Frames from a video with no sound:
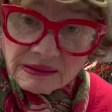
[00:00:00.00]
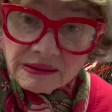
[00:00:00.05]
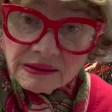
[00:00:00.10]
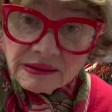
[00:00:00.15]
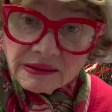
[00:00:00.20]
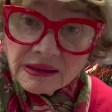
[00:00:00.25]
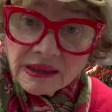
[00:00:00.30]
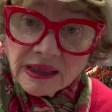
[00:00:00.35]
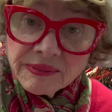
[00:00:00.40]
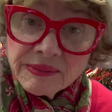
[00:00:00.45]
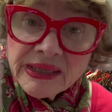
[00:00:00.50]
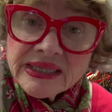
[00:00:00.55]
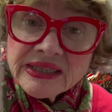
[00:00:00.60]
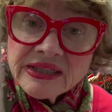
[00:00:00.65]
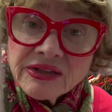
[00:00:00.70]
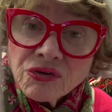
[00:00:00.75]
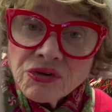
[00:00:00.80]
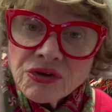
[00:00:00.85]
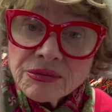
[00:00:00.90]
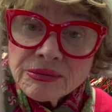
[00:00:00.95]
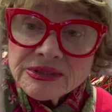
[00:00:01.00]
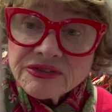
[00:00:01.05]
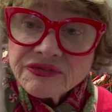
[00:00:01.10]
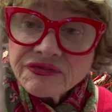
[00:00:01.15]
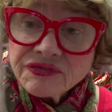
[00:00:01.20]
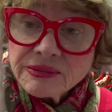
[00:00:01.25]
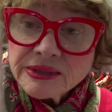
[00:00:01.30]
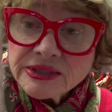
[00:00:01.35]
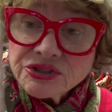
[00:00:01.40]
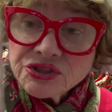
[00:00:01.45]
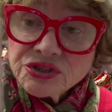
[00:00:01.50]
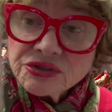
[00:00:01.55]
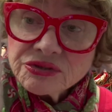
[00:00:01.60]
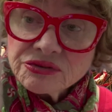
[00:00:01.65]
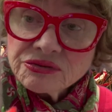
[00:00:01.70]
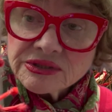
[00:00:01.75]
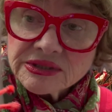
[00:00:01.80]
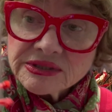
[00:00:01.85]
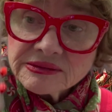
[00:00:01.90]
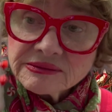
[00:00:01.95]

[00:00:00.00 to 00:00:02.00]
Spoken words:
I made the ornaments for my children.